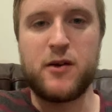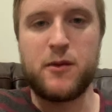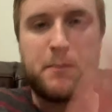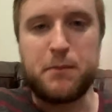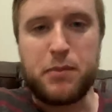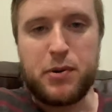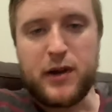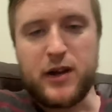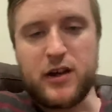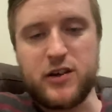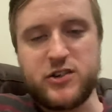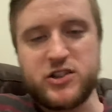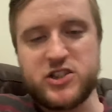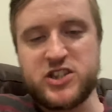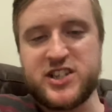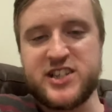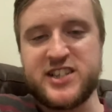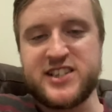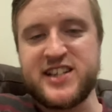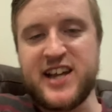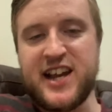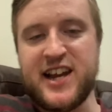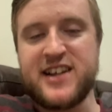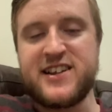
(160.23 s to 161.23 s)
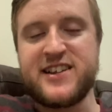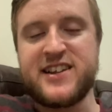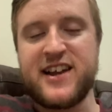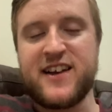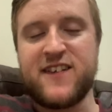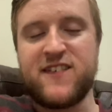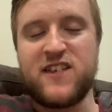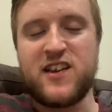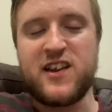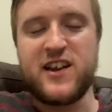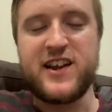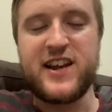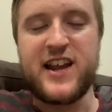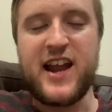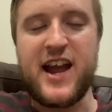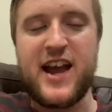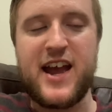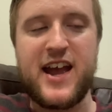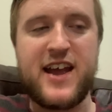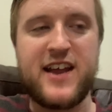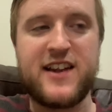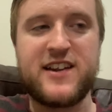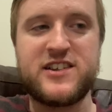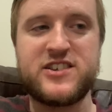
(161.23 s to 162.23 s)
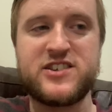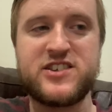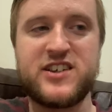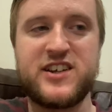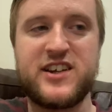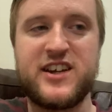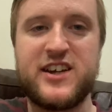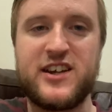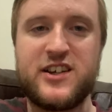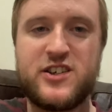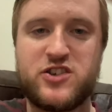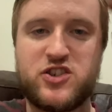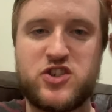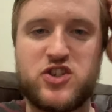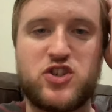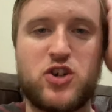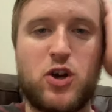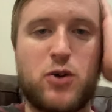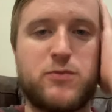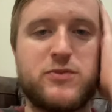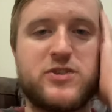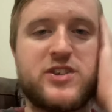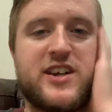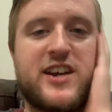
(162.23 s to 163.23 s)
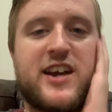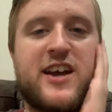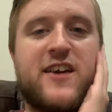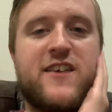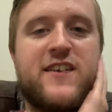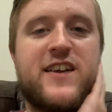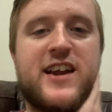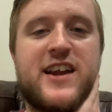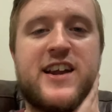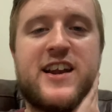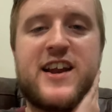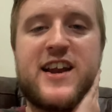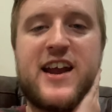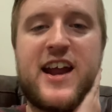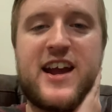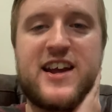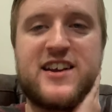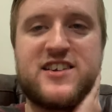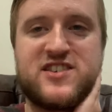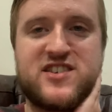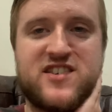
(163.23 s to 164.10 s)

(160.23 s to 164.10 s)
Pushed his hand out like that and stopped it going in the net.